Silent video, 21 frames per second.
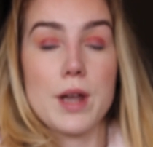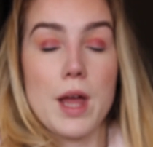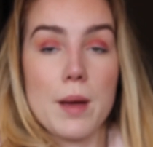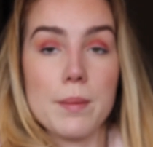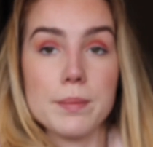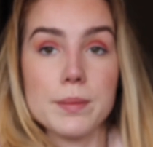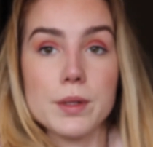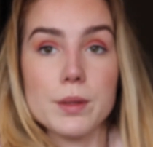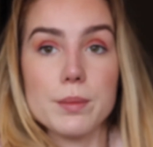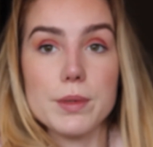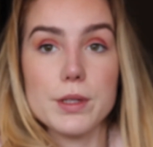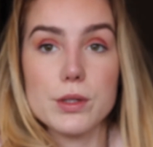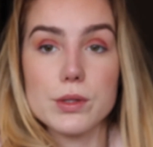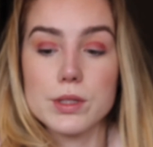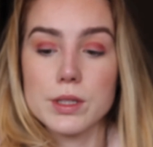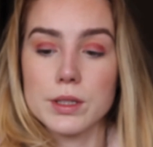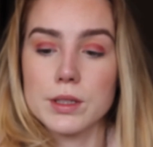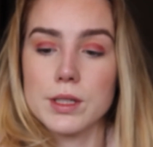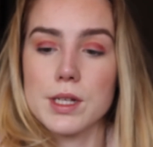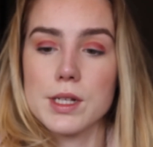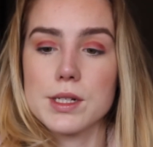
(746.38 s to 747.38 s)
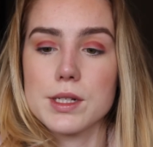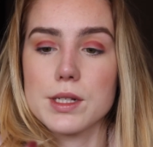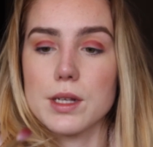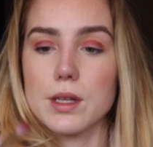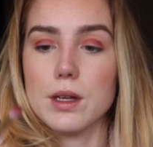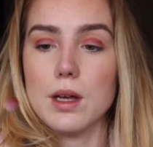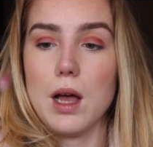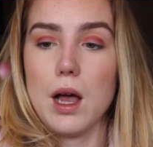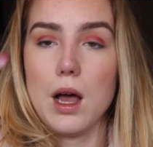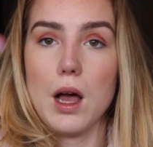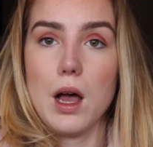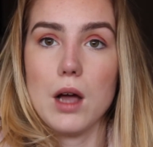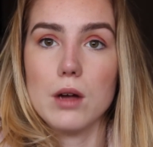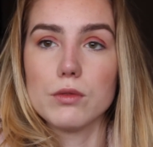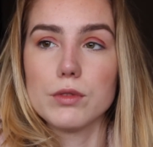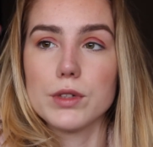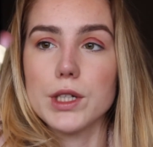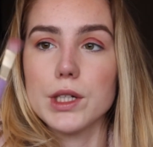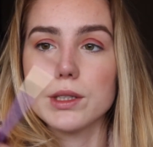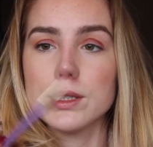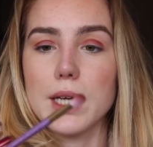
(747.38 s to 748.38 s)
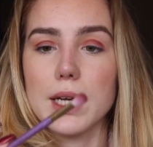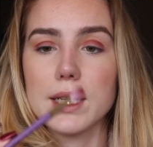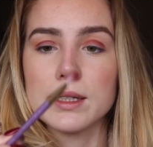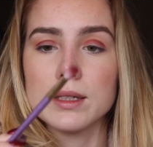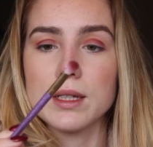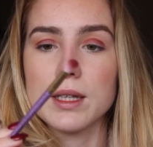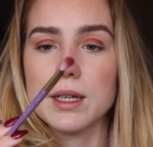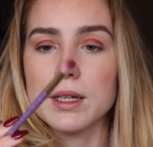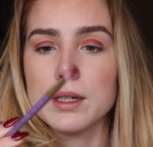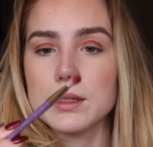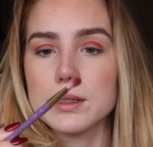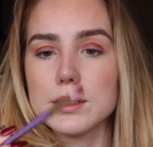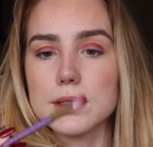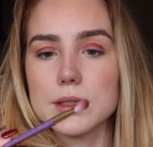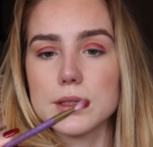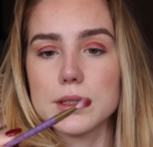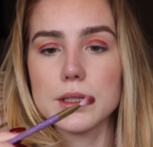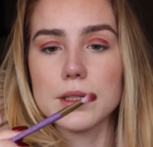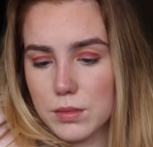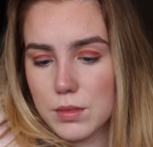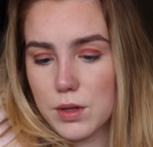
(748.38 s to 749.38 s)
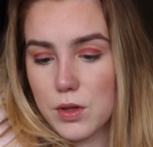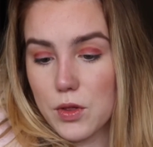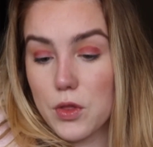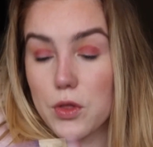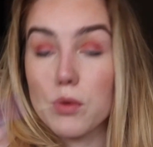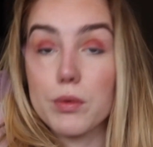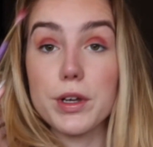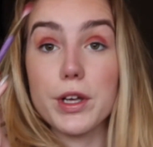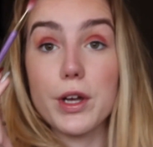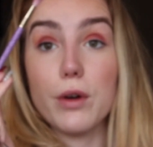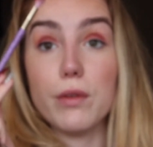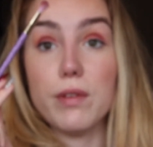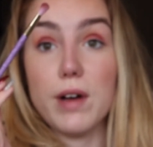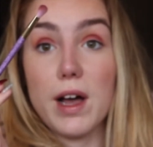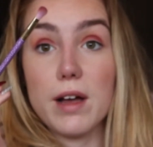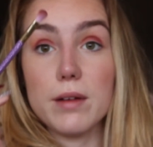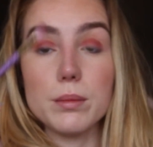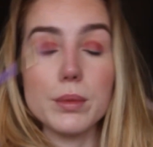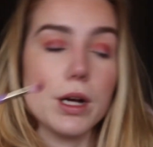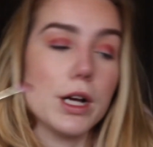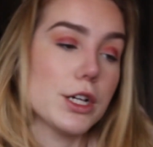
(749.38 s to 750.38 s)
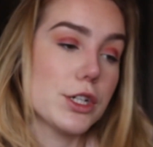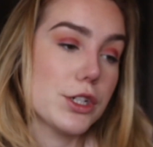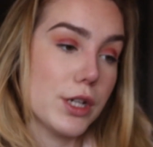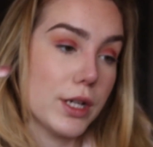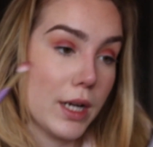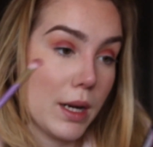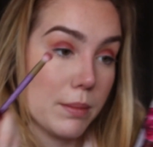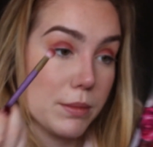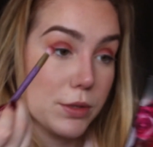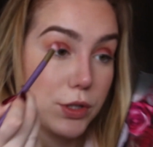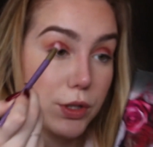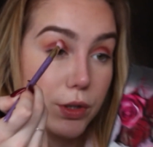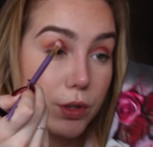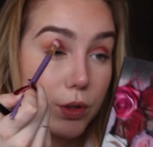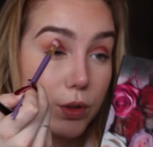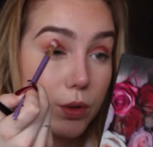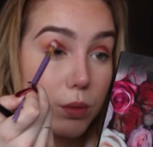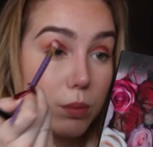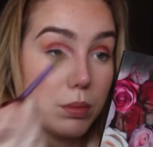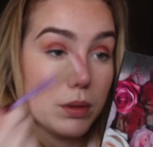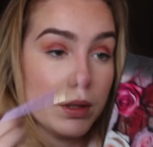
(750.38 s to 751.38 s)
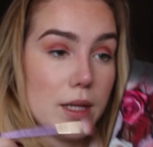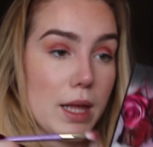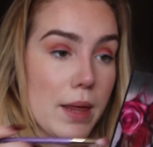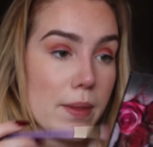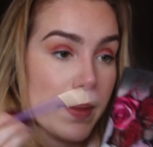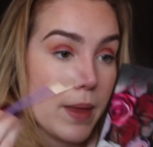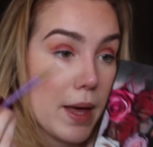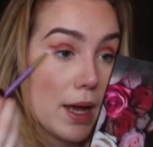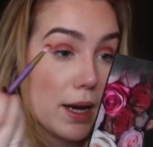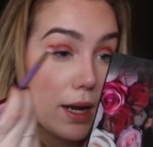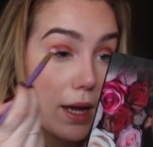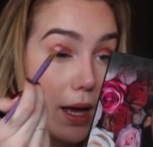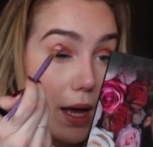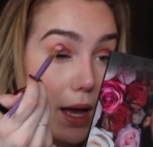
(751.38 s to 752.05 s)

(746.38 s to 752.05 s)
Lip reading: now I'm going to be using this Real Techniques 305 brush, and I'm just going to blend that